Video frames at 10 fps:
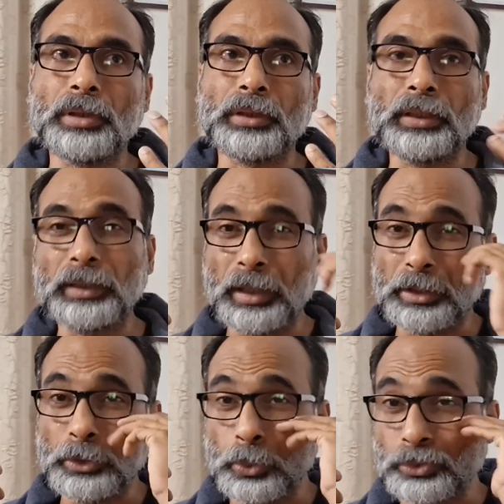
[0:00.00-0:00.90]
he
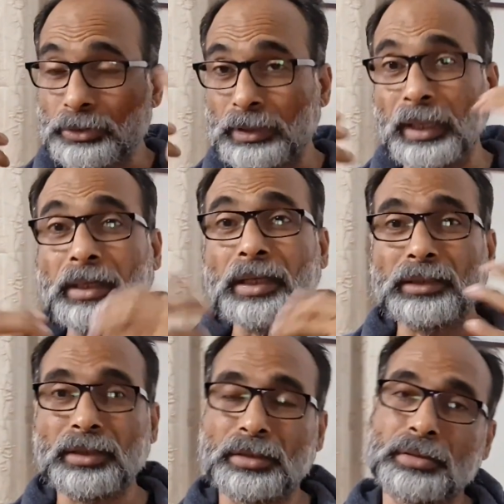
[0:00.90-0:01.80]
can use any
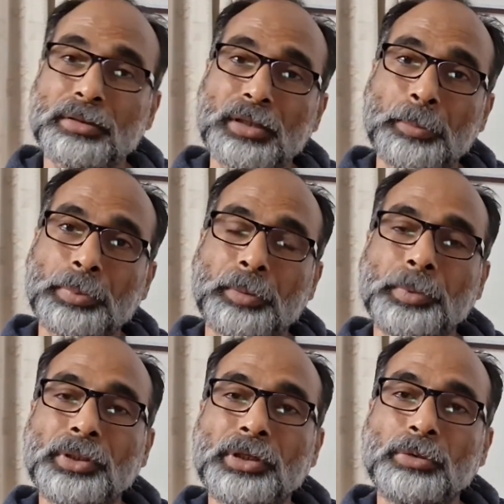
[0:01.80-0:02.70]
other
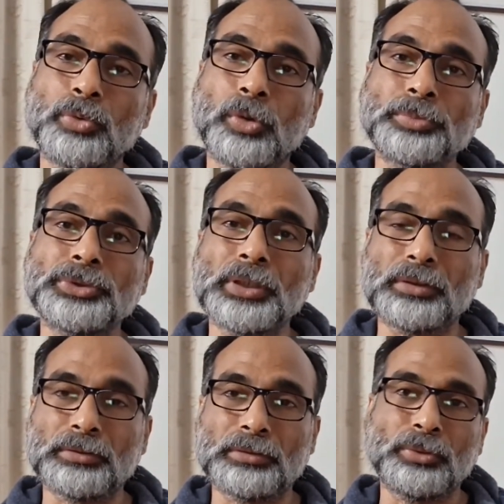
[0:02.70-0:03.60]
primitive
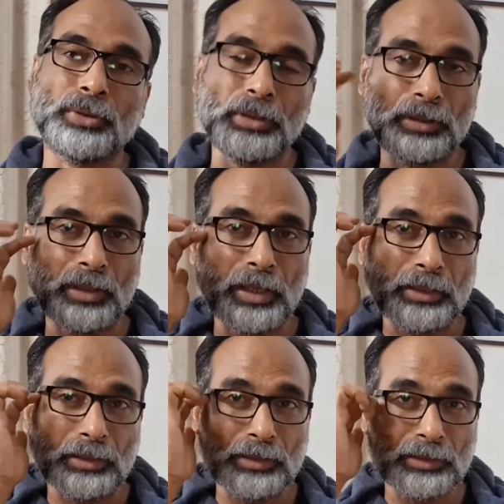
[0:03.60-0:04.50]
object, okay,
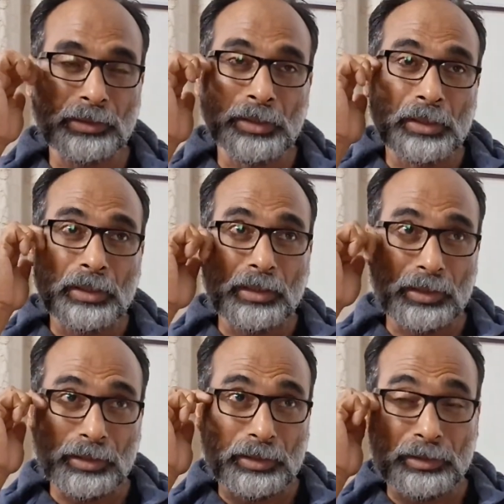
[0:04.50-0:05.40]
like
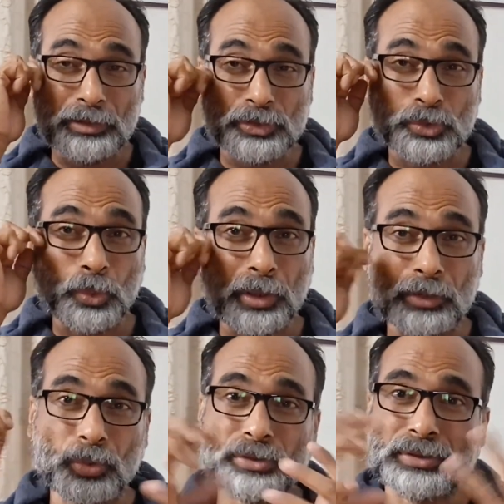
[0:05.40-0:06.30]
square
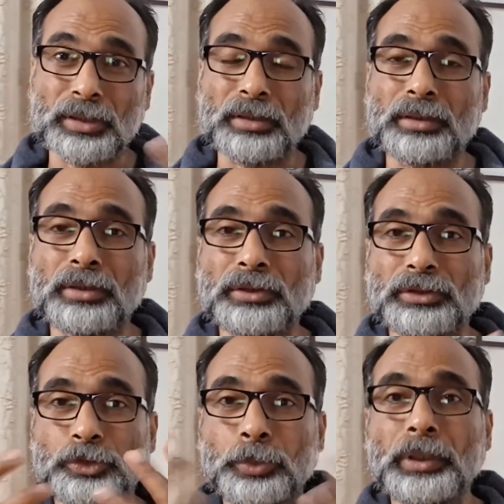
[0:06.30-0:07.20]
or
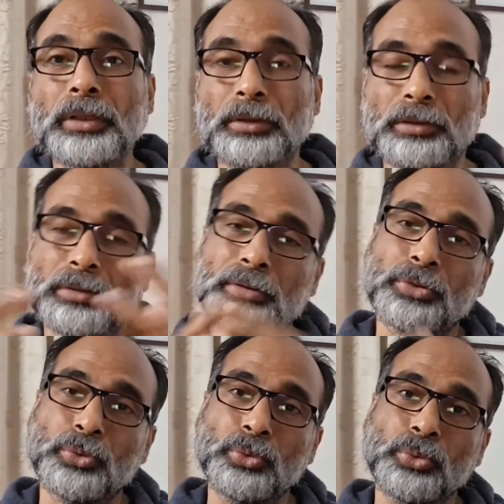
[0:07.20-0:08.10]
sphere
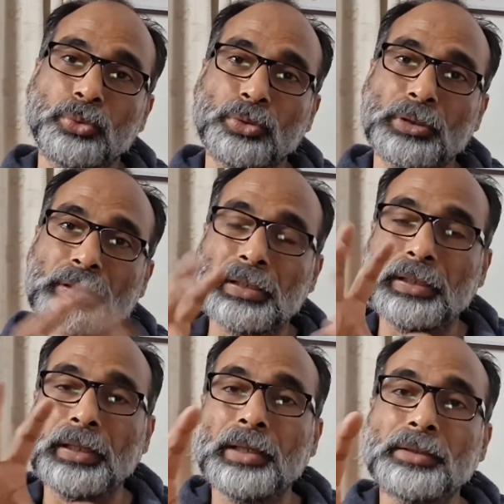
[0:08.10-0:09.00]
to
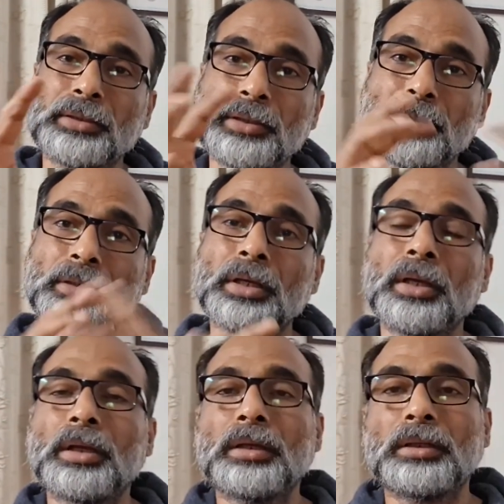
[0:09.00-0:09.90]
create the
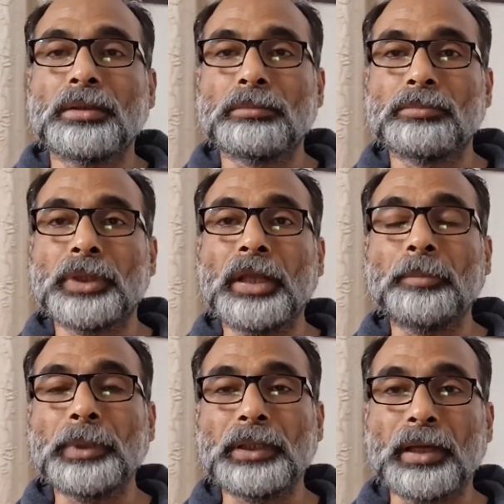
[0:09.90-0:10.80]

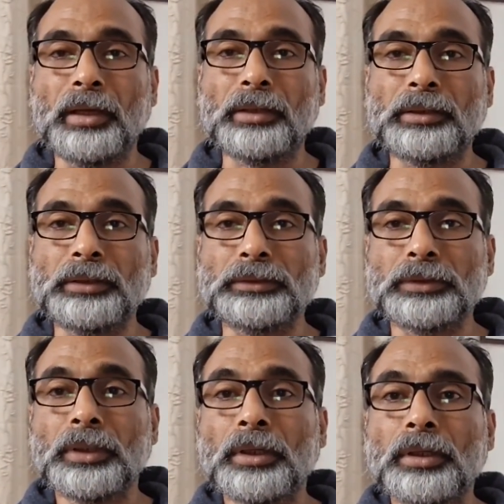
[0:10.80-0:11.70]
enemy characters.
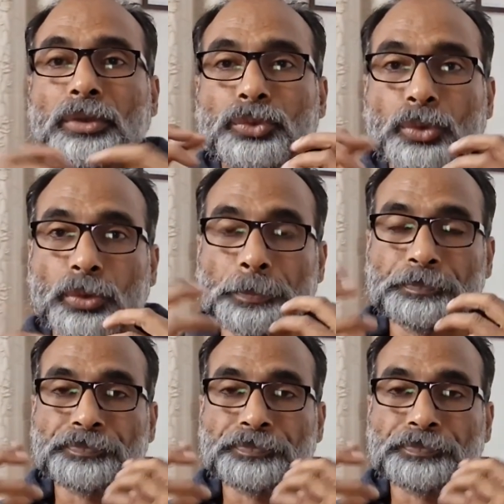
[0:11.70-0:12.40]
So